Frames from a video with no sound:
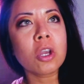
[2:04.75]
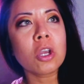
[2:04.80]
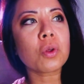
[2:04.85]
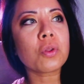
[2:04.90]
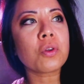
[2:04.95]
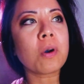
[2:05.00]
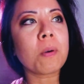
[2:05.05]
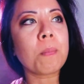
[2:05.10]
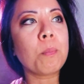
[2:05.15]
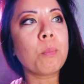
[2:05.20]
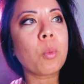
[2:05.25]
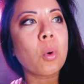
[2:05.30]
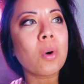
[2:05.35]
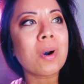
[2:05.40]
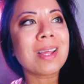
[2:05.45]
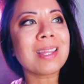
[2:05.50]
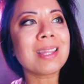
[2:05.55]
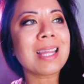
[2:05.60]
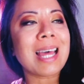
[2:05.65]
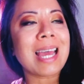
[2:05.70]
They're more
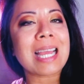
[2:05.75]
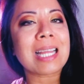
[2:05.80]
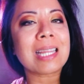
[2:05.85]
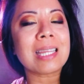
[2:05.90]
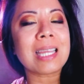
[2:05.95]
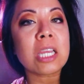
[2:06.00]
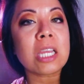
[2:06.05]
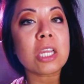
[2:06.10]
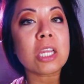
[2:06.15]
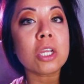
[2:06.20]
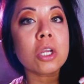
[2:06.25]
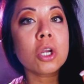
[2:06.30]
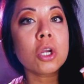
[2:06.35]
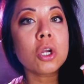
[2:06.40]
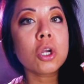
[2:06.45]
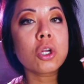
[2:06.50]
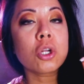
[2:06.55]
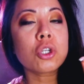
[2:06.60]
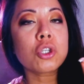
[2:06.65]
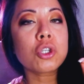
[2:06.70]
likely
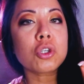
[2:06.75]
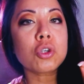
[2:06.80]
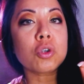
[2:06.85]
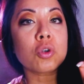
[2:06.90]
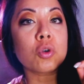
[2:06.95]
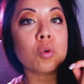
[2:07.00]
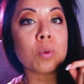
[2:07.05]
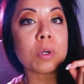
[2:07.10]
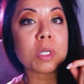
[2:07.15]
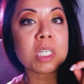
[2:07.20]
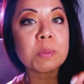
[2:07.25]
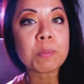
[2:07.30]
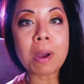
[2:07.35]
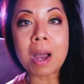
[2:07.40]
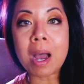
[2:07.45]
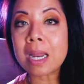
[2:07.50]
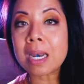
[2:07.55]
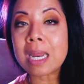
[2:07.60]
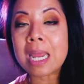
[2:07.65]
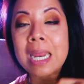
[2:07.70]
to
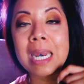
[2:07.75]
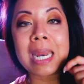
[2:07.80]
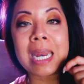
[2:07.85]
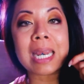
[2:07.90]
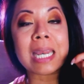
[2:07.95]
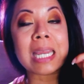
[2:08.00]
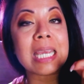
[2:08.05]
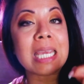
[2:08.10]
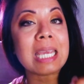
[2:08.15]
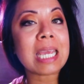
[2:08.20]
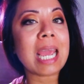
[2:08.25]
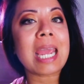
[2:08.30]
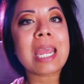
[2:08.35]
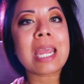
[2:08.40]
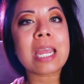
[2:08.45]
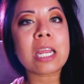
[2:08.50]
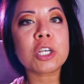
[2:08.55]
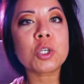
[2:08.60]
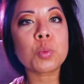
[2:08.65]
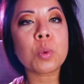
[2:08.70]
respond and
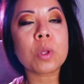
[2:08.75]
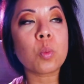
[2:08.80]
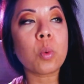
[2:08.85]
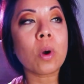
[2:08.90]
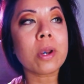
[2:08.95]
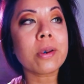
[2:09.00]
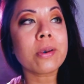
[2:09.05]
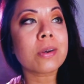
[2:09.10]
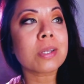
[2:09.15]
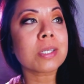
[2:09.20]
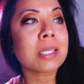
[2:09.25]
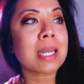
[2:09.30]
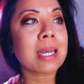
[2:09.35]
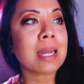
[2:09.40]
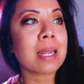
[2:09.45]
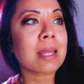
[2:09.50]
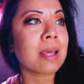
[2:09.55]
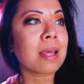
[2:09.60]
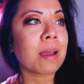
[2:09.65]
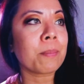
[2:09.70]
engage with what you're
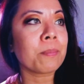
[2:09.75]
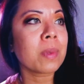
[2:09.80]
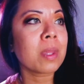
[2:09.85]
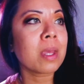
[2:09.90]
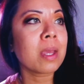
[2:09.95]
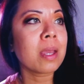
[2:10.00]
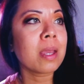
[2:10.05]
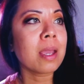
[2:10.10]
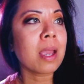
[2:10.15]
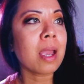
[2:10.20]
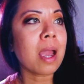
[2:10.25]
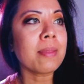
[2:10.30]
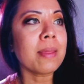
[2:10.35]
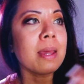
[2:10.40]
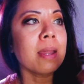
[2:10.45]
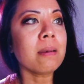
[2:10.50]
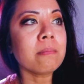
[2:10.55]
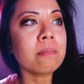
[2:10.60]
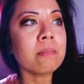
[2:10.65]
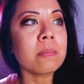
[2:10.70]
sending them. And
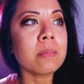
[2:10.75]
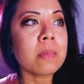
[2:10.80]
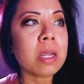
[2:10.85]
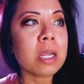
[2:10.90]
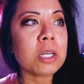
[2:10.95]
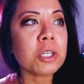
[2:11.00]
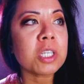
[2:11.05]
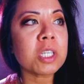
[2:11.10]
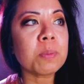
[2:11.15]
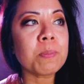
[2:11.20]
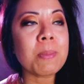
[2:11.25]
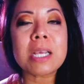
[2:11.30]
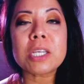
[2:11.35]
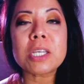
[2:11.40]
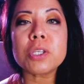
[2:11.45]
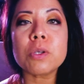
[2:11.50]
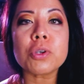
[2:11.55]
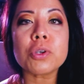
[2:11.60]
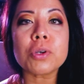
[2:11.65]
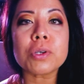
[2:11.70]
then it just makes
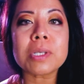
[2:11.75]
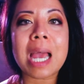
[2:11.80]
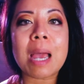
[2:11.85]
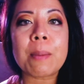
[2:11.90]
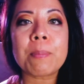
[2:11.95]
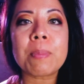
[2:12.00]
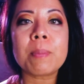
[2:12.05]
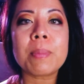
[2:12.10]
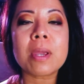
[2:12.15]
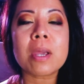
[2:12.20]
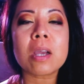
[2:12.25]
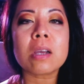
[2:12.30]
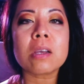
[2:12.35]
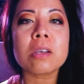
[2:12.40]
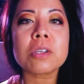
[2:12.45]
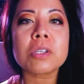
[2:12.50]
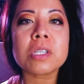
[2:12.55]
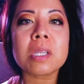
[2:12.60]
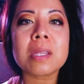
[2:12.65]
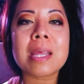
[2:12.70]
users happy
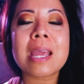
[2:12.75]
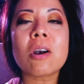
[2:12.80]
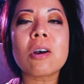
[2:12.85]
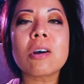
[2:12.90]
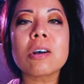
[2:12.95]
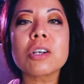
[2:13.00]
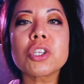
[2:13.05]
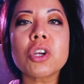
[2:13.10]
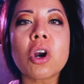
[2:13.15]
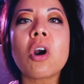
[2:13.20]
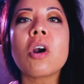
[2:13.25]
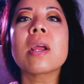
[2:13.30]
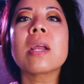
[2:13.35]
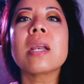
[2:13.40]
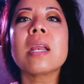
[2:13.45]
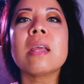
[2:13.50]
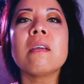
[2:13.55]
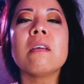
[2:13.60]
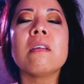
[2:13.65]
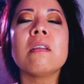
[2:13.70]
because they are
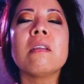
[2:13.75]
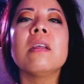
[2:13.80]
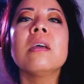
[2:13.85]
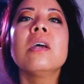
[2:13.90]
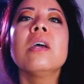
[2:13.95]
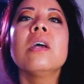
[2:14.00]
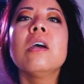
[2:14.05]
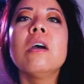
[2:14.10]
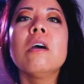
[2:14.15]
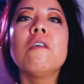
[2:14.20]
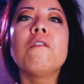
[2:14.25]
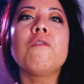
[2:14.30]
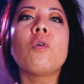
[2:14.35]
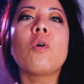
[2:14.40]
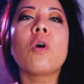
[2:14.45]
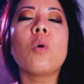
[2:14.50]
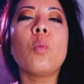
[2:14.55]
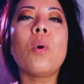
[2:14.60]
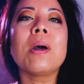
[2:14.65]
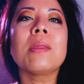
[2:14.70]
targeted
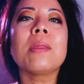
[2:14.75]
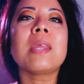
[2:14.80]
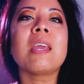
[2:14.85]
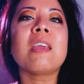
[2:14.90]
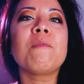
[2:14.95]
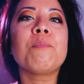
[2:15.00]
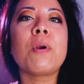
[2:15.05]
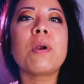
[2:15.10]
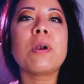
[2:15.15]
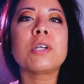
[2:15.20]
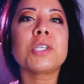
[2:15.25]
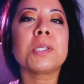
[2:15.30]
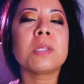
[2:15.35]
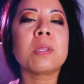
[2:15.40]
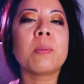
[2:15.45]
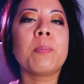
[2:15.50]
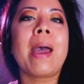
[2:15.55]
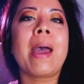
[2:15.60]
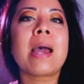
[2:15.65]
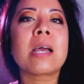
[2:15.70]
for what they purchased in the
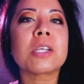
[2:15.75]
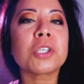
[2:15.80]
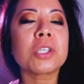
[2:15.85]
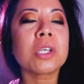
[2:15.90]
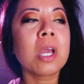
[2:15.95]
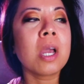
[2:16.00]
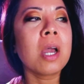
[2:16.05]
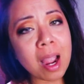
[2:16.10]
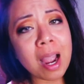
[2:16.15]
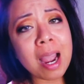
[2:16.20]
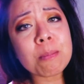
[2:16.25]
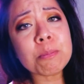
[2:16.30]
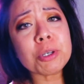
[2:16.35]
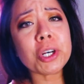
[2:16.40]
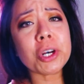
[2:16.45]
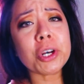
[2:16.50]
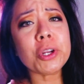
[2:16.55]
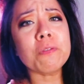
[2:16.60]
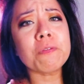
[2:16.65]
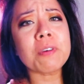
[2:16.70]
past. I'm sure
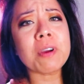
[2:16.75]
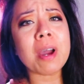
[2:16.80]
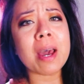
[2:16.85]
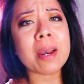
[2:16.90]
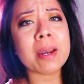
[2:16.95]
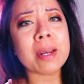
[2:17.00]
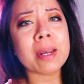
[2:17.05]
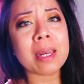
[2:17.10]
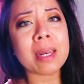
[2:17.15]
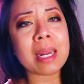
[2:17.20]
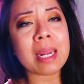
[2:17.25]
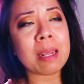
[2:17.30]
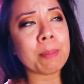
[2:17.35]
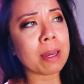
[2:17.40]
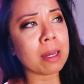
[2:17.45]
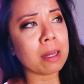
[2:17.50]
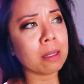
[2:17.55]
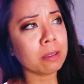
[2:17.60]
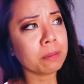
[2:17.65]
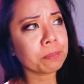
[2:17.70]
you've got an
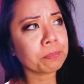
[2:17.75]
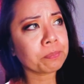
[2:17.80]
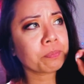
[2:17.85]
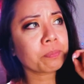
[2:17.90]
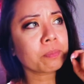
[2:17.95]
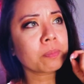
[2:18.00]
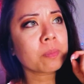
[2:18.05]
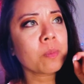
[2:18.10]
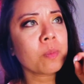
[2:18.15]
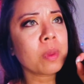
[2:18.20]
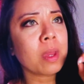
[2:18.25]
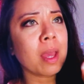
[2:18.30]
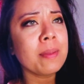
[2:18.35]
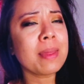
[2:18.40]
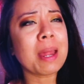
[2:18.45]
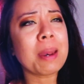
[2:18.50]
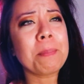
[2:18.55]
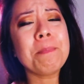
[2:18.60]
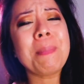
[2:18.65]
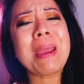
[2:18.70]
email
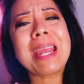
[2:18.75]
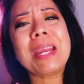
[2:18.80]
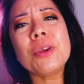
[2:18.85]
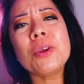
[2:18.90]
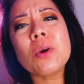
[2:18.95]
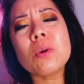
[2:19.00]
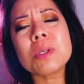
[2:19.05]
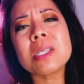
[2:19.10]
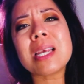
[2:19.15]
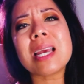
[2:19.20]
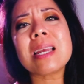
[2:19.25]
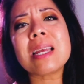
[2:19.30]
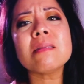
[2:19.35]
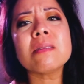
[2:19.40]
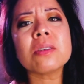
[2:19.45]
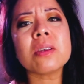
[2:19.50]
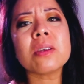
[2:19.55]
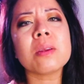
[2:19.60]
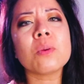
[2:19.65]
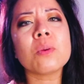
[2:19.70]
that made no sense
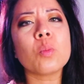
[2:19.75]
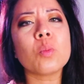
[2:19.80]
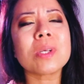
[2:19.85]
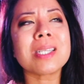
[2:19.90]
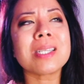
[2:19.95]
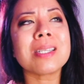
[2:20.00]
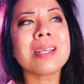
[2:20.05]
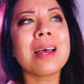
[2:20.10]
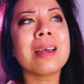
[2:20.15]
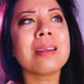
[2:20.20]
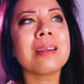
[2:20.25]
and was not